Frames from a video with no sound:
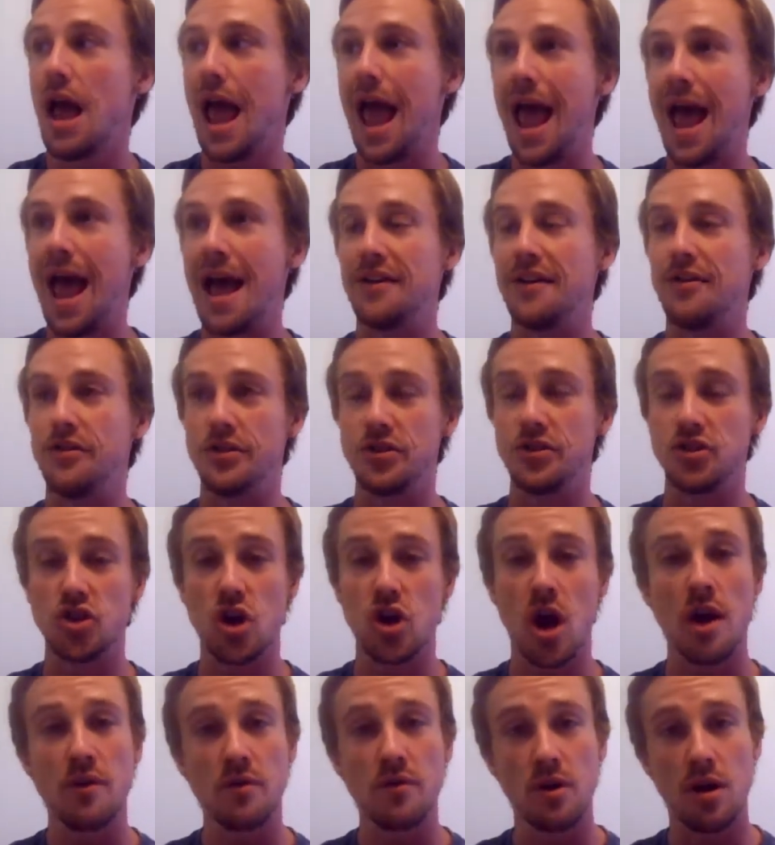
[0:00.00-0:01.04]
and the
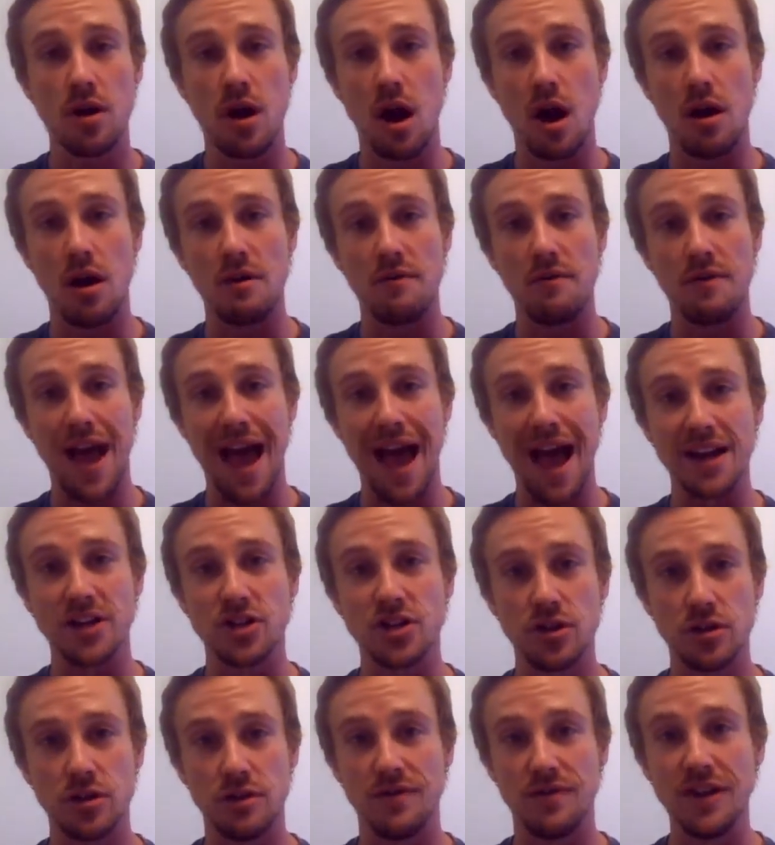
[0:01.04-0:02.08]
genre of
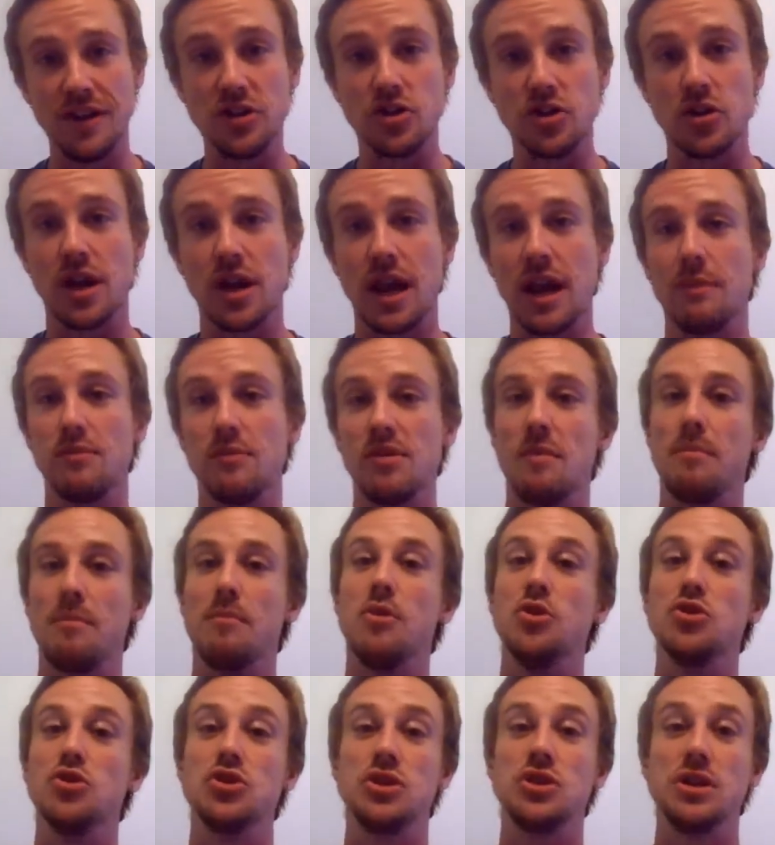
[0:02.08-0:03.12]
action-adventure games and
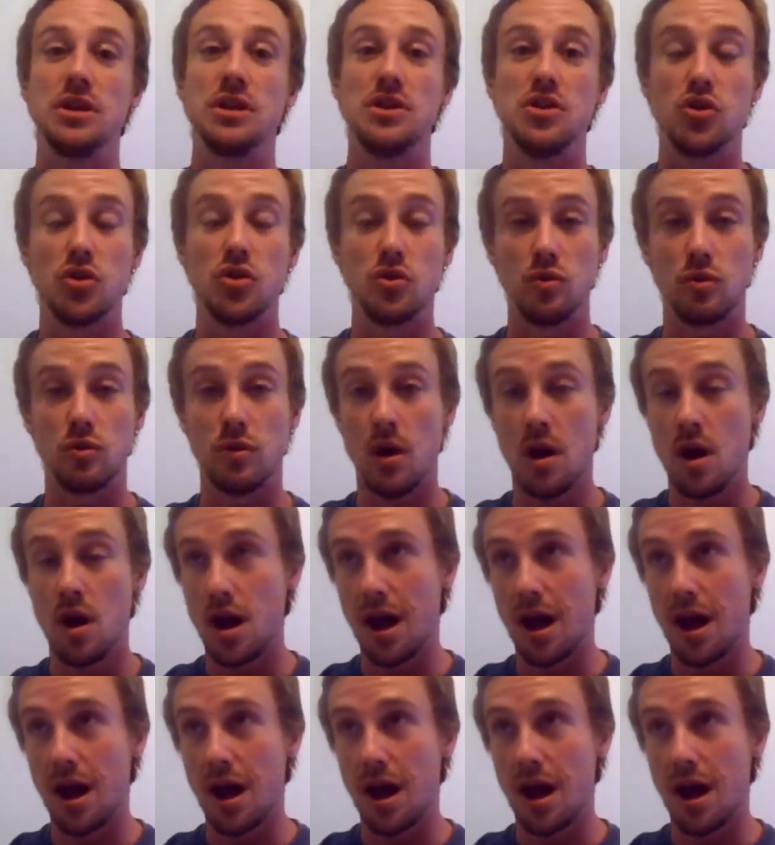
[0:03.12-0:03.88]
pushed it into